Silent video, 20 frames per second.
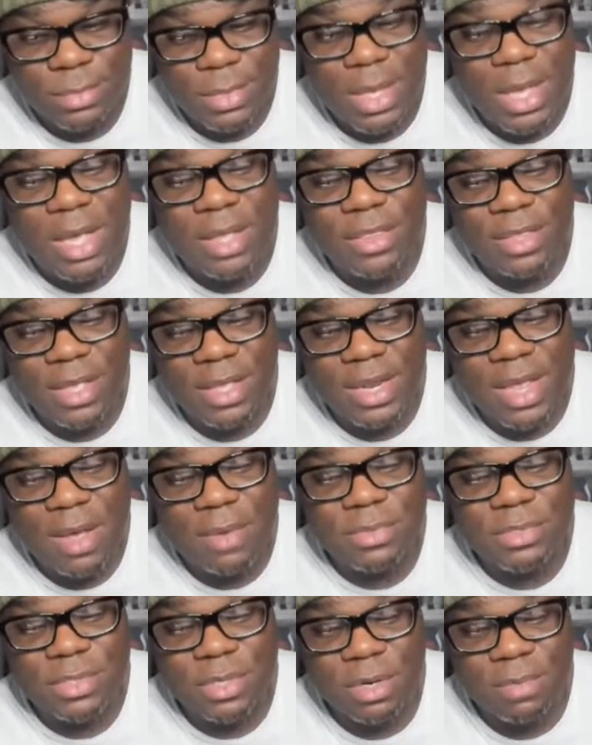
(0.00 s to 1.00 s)
I thought that
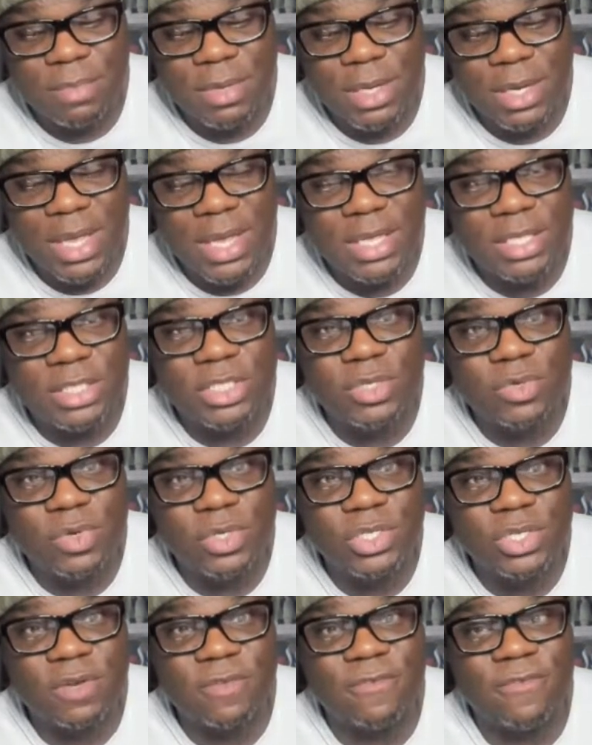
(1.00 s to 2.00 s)
was going to be like a
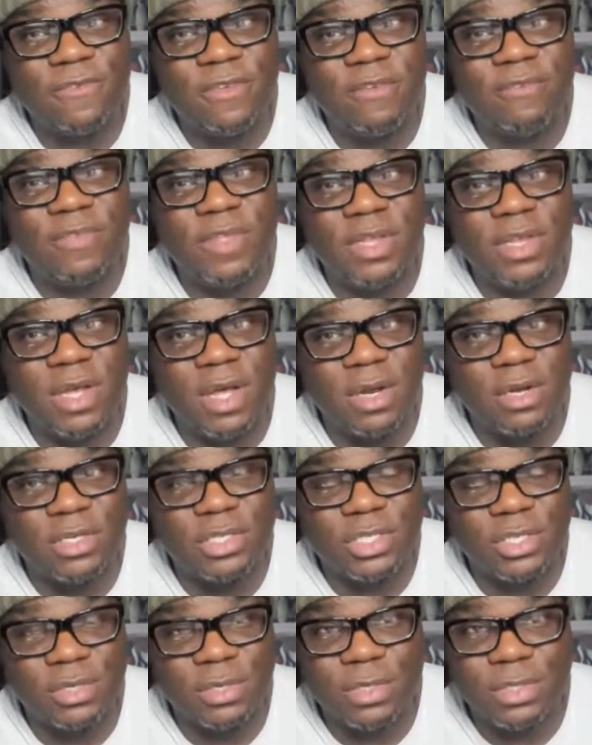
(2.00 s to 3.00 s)
$250
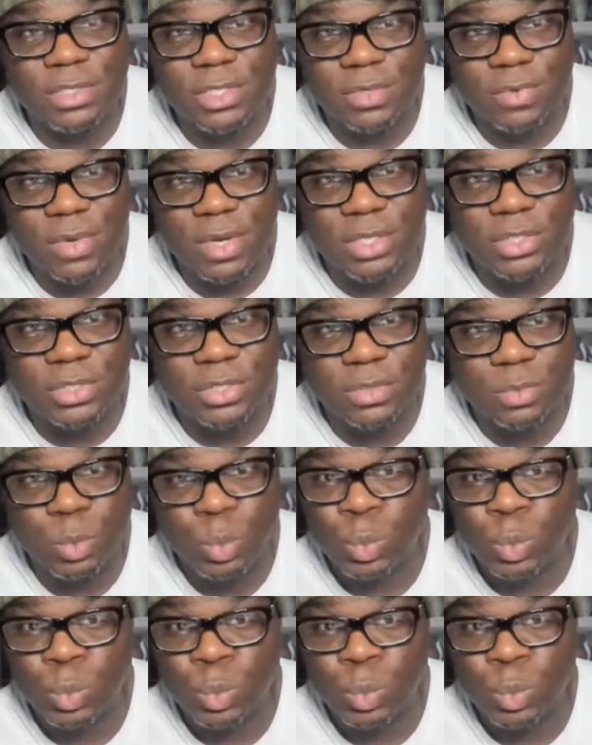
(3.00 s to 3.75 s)
shoe. They're 200.